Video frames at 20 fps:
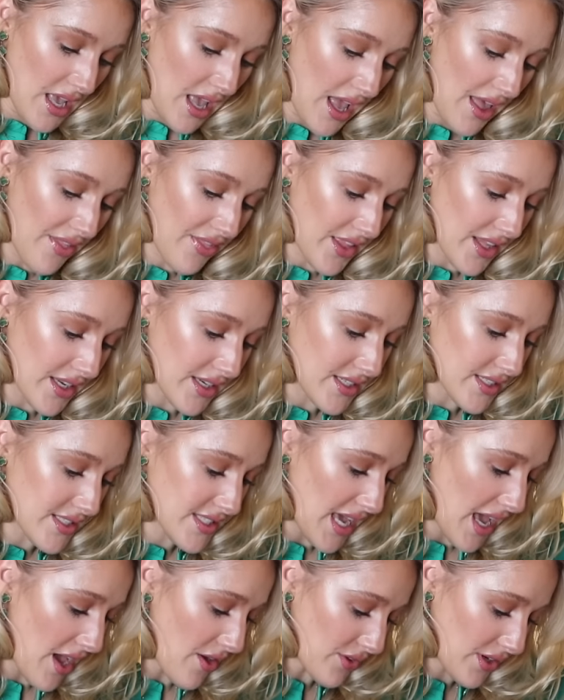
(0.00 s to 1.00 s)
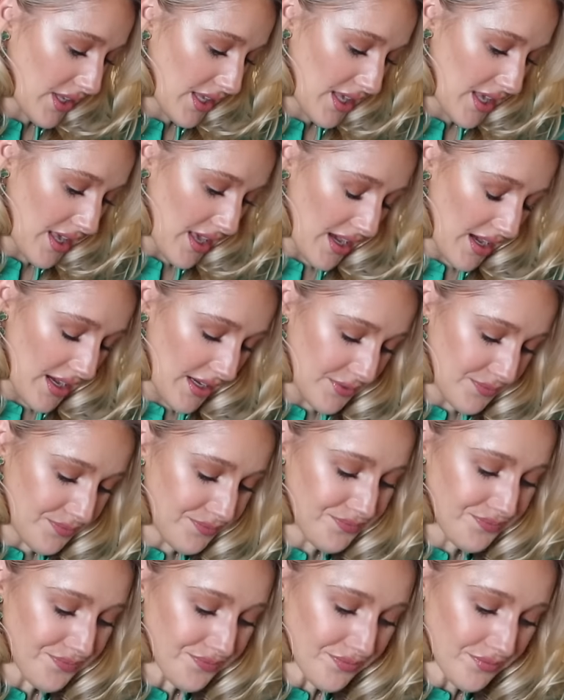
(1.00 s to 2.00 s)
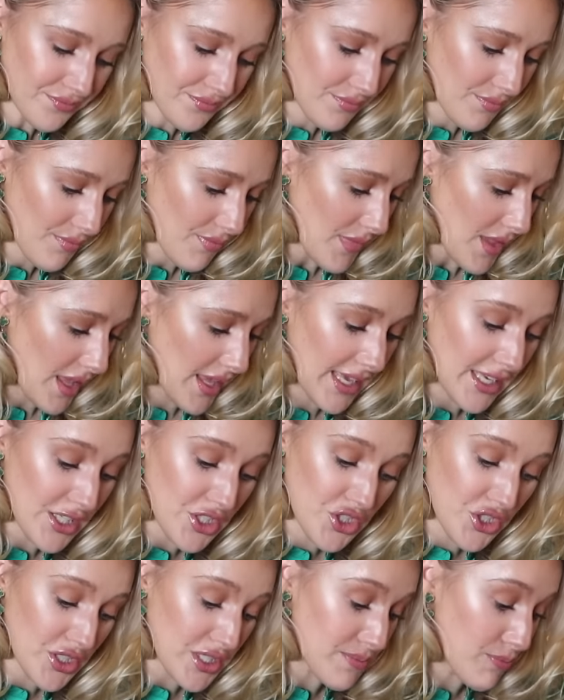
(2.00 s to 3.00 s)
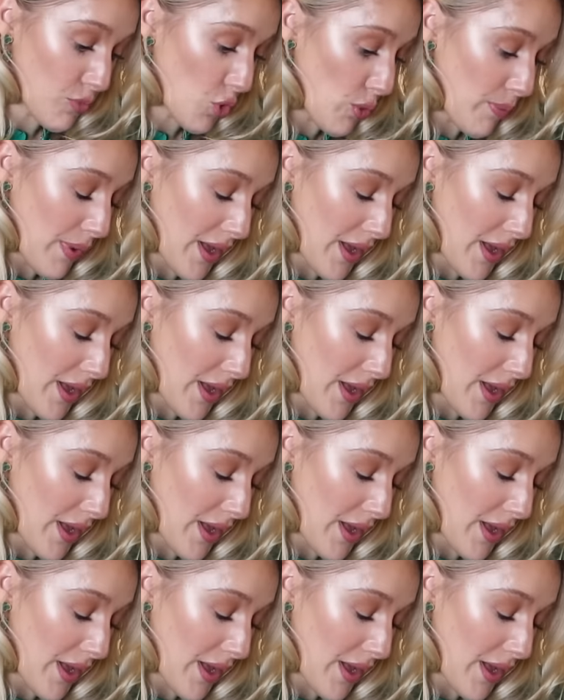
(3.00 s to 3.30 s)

And then down here, it's just more